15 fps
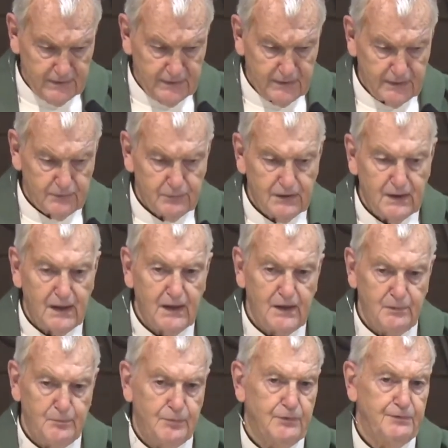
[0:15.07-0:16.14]
it will help
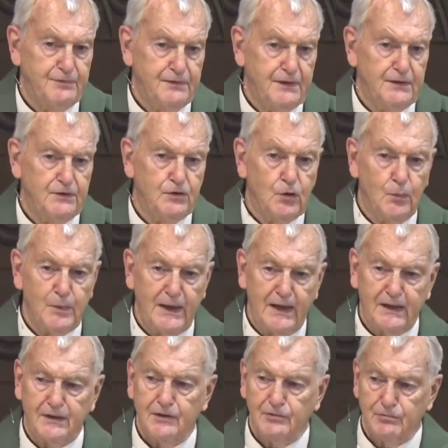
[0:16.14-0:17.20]
if we go
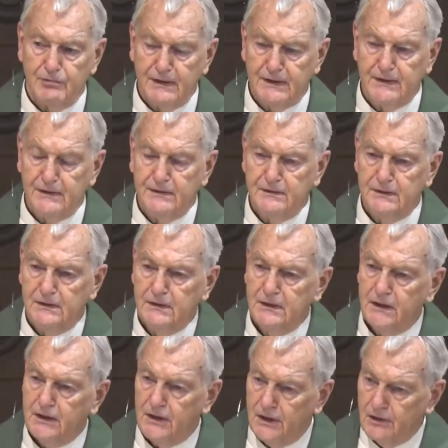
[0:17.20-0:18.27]
back and read
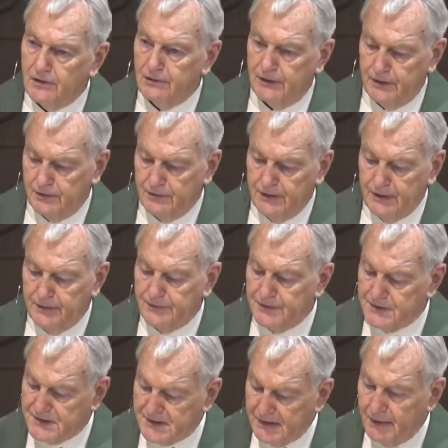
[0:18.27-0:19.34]
earlier in the
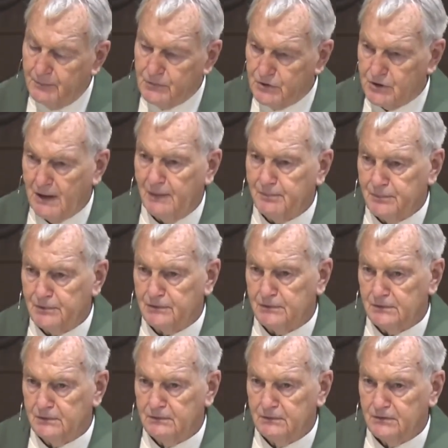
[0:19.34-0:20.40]
same chapter,
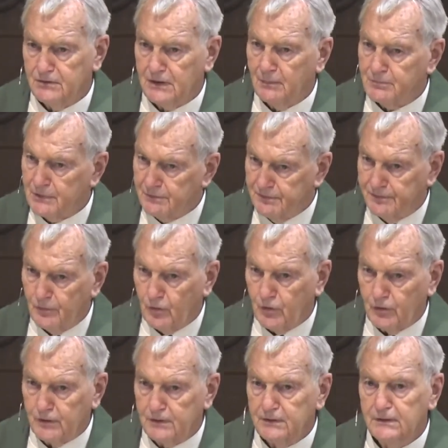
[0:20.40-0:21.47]
chapter
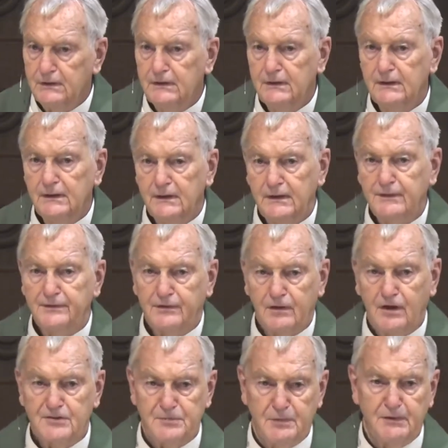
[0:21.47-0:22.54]
4, in the
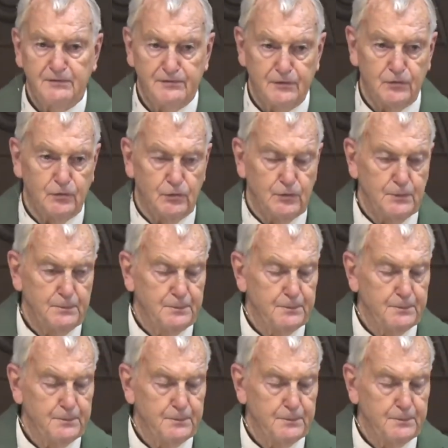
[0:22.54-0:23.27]
Gospel of Luke.